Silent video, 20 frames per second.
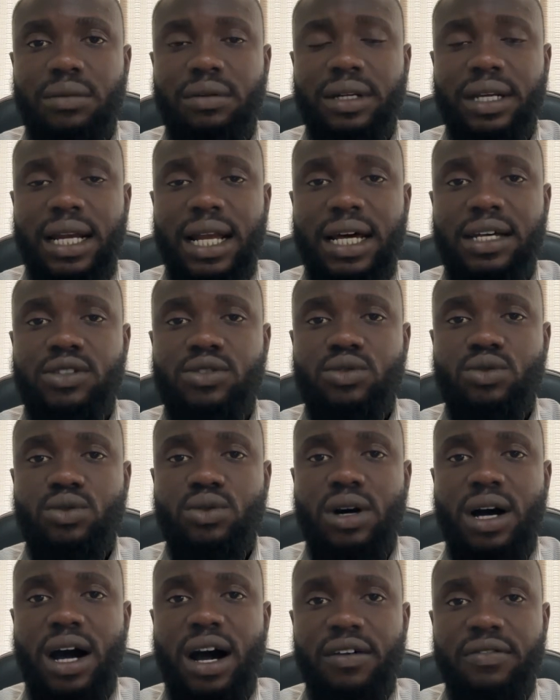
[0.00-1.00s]
media, that's to
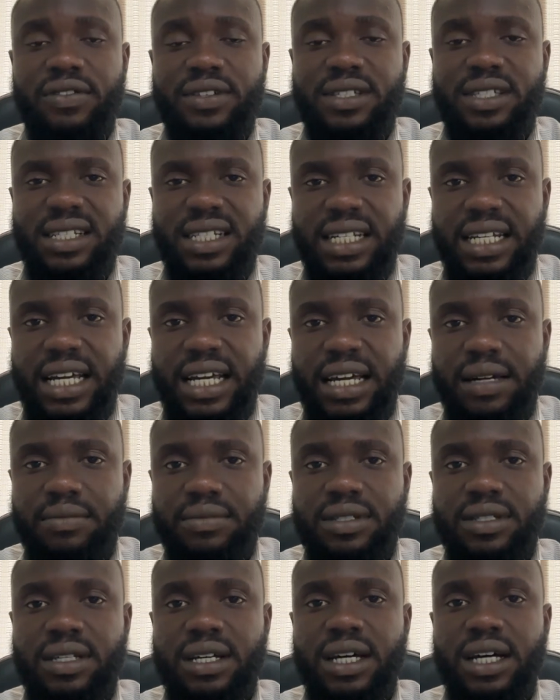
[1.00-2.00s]
have his
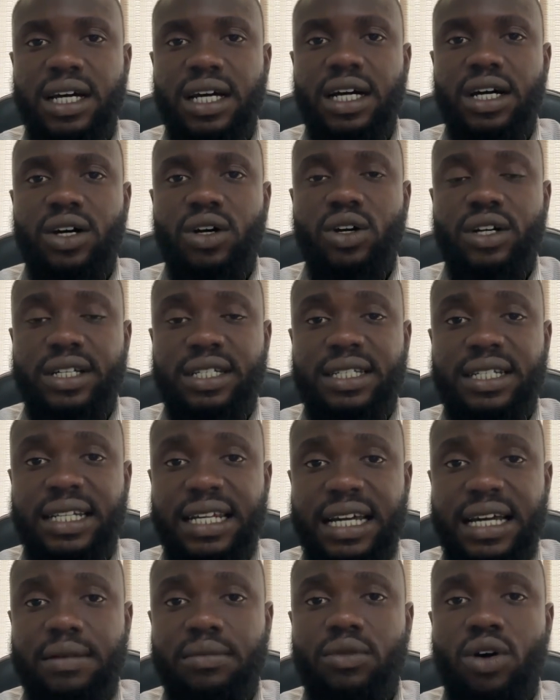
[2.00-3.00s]
names or his
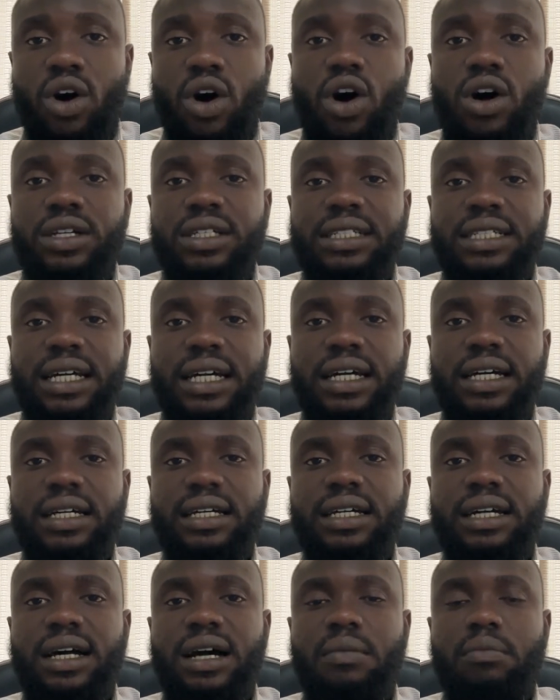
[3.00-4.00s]
name on the
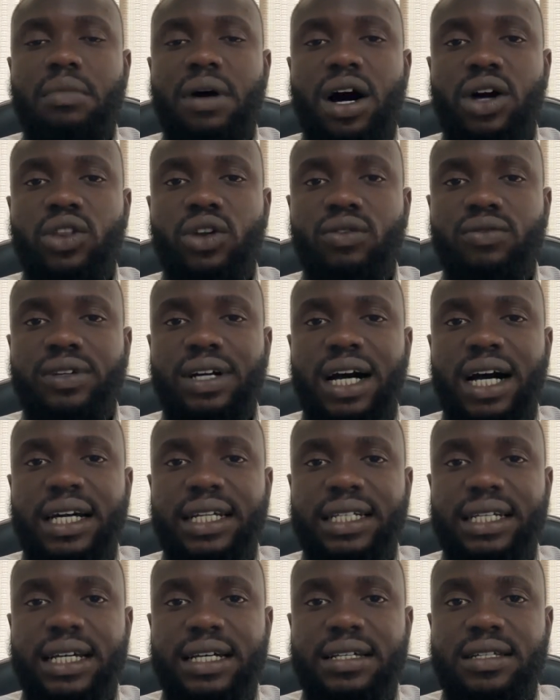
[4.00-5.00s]
mouth of
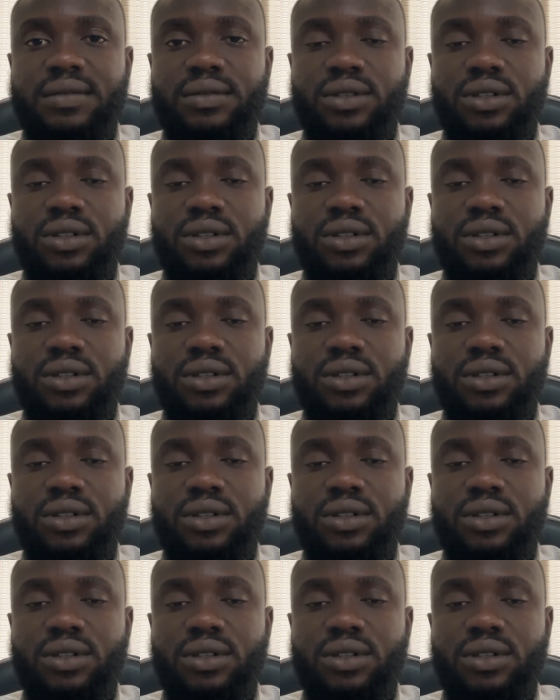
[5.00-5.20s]
Ghanaians.